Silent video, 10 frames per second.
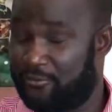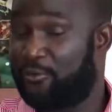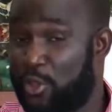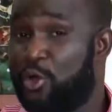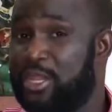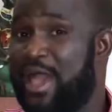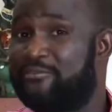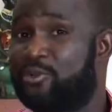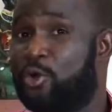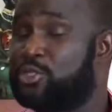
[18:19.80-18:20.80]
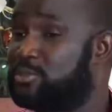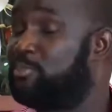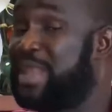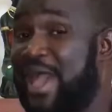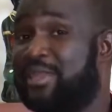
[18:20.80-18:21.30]
for your life, God's
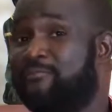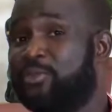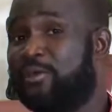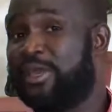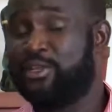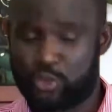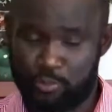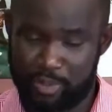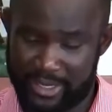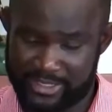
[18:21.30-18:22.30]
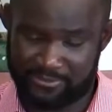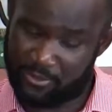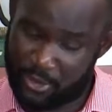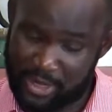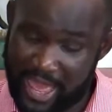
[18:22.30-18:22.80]
plan into place
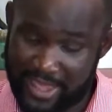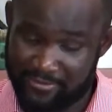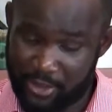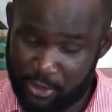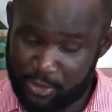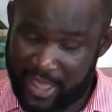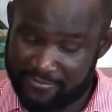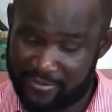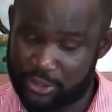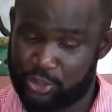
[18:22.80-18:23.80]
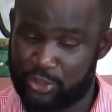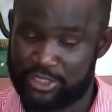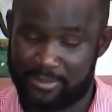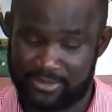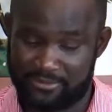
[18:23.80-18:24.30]
for your life. Look at 1 John
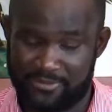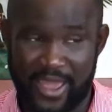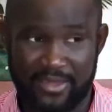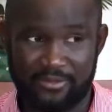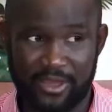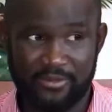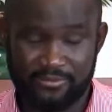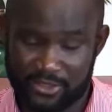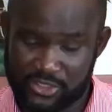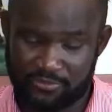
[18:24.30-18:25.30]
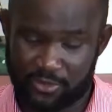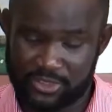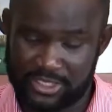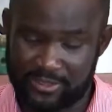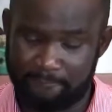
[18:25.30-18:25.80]
chapter 5, verse
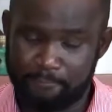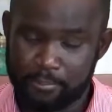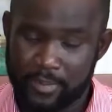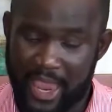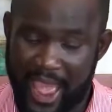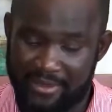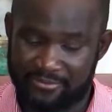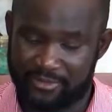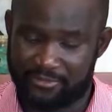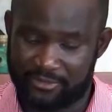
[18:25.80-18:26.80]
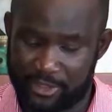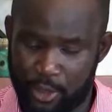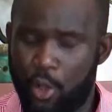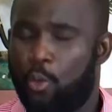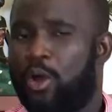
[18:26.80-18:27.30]
14 and
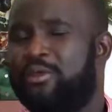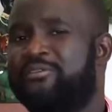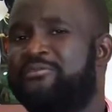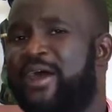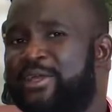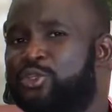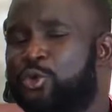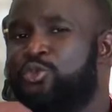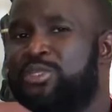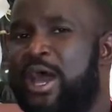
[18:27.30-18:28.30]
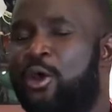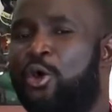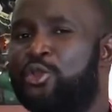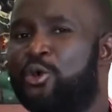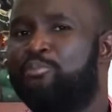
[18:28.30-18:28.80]
15. What if I told you that
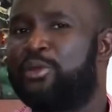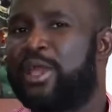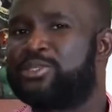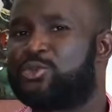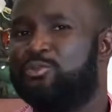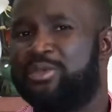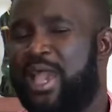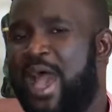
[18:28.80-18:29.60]
all your prayers could be